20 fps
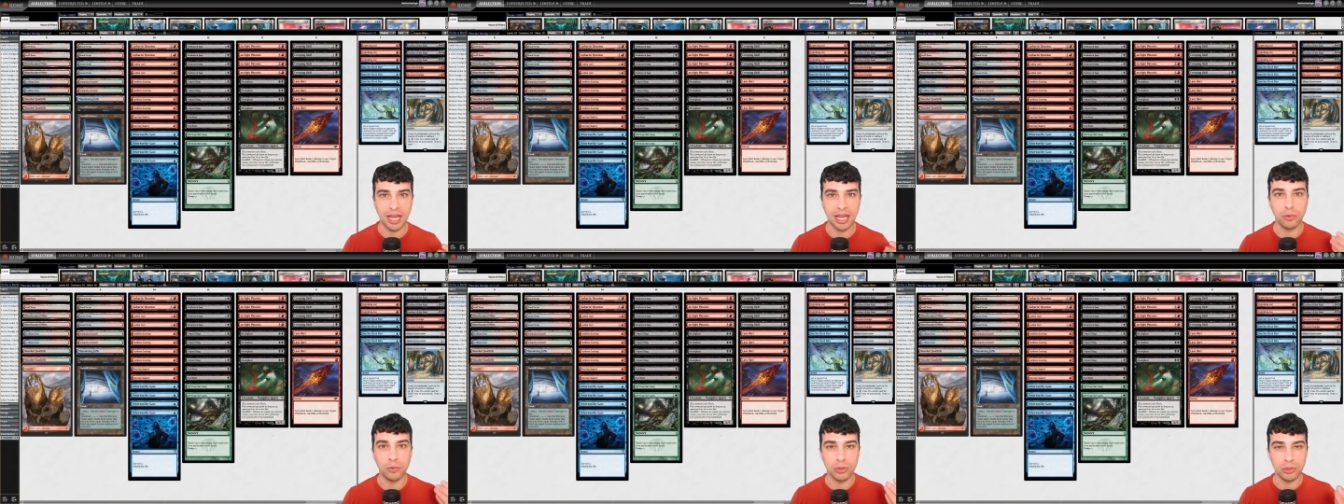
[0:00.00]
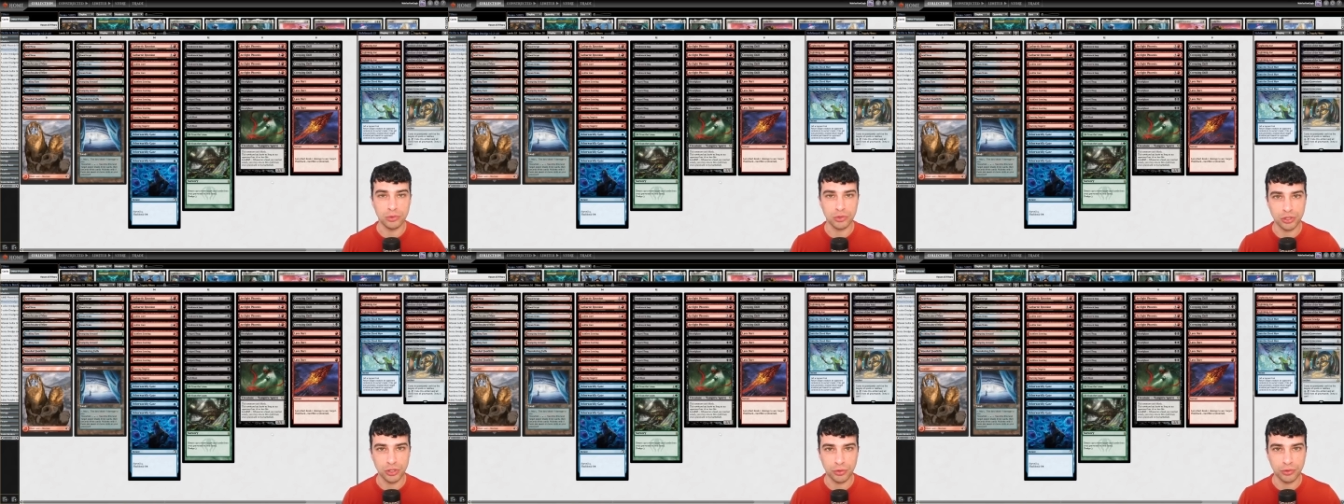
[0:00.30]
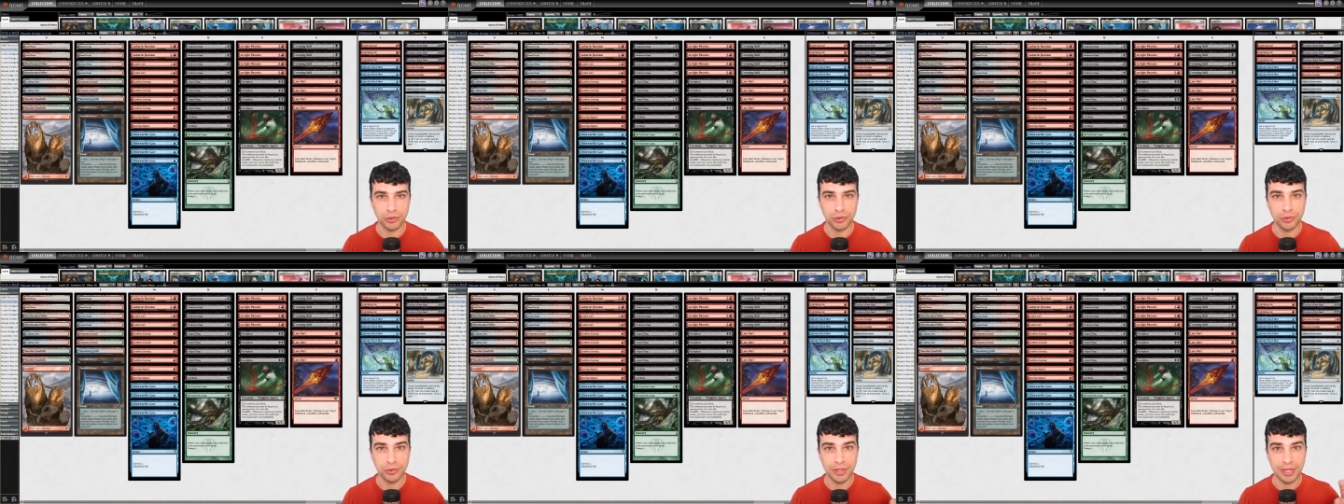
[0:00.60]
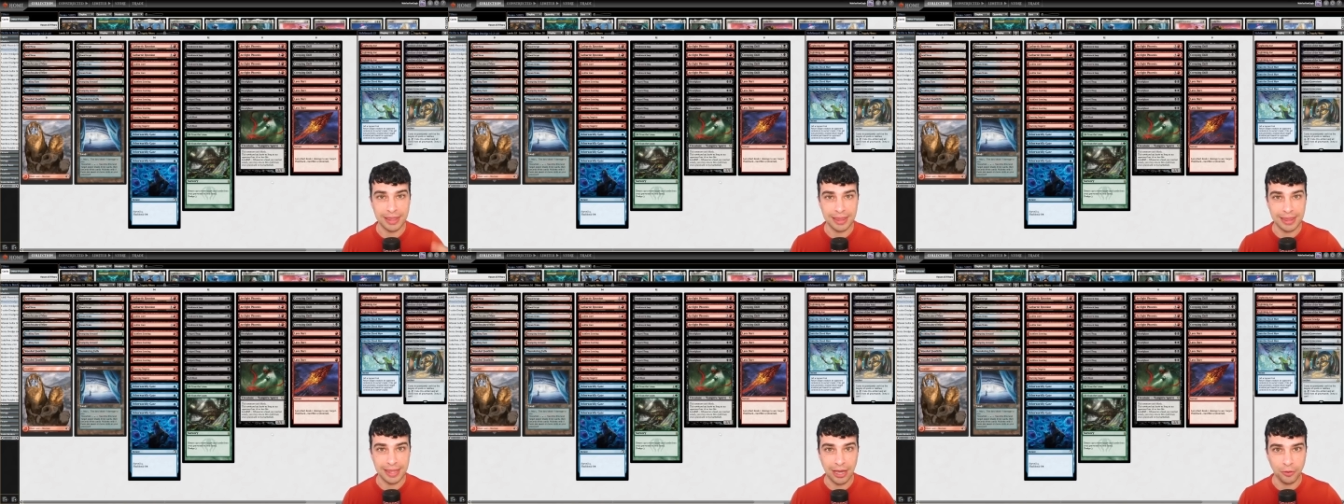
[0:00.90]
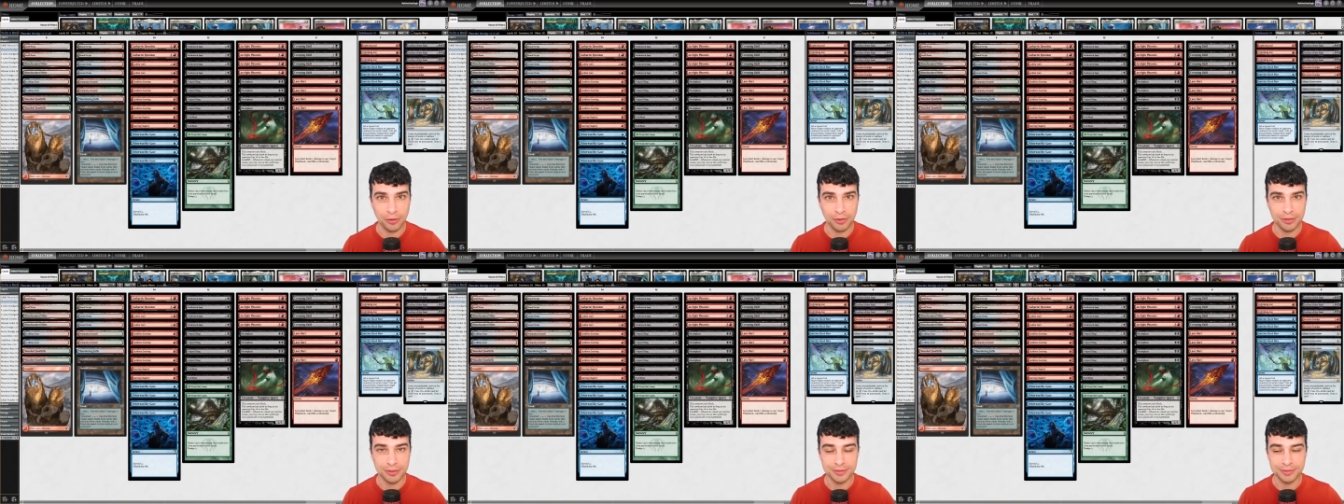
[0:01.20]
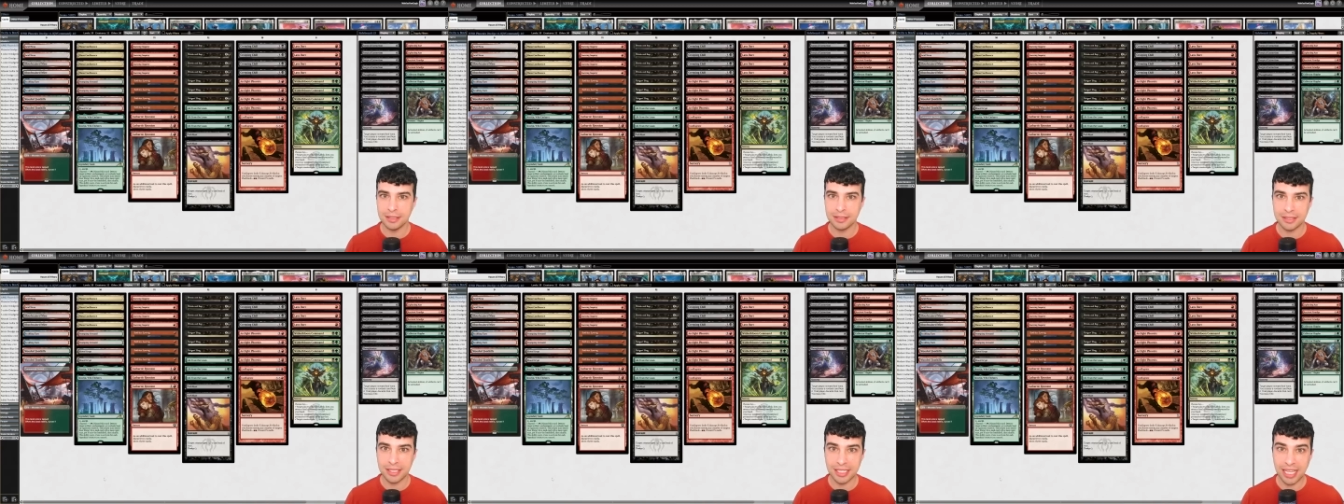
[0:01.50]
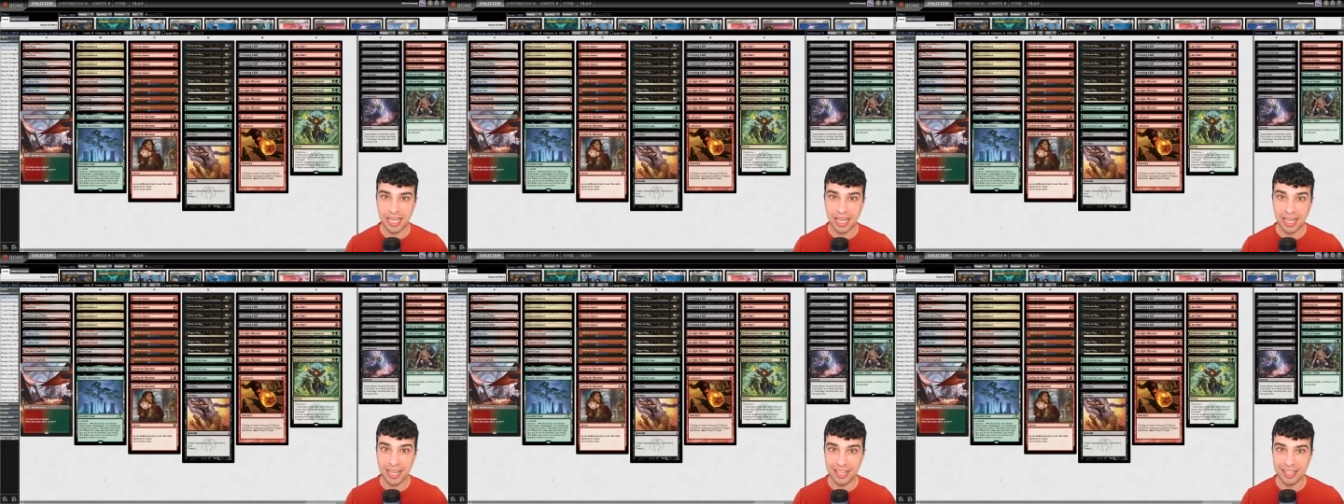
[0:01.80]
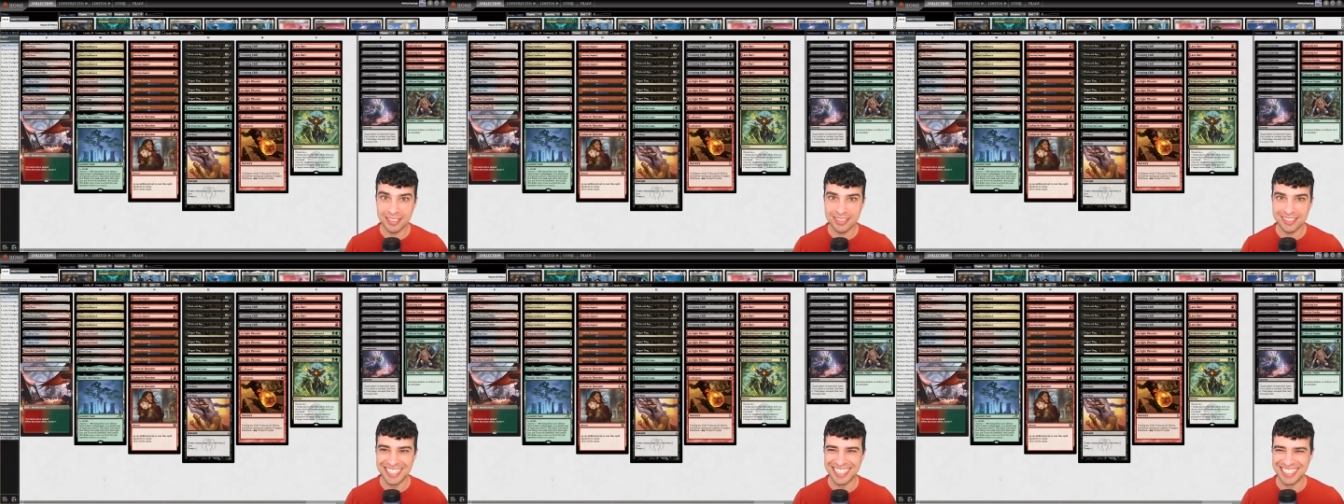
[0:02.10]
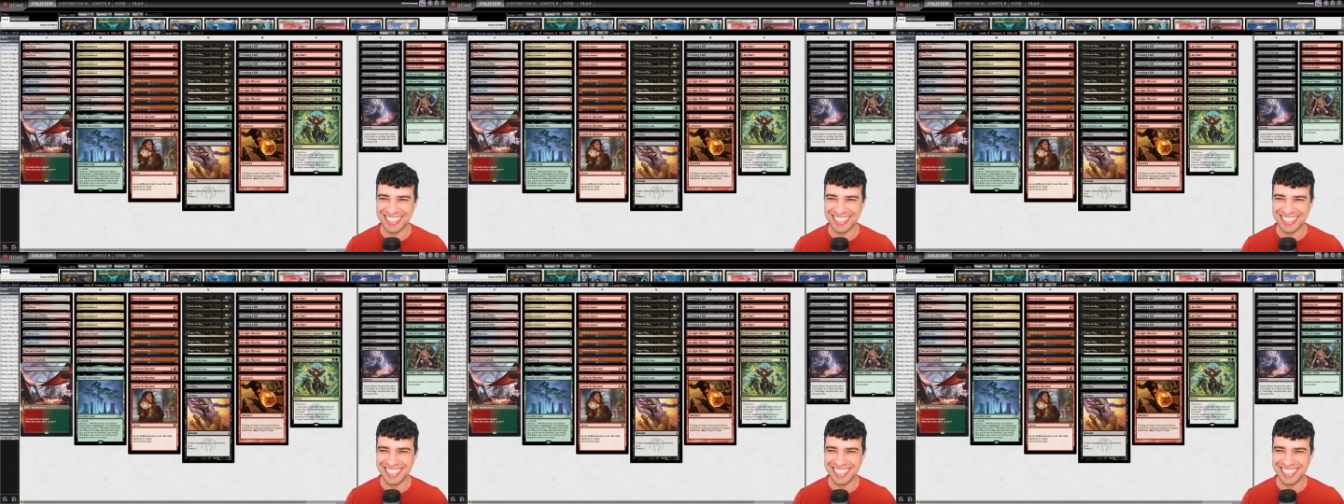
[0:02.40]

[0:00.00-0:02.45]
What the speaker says: I will show you now. Ta-da!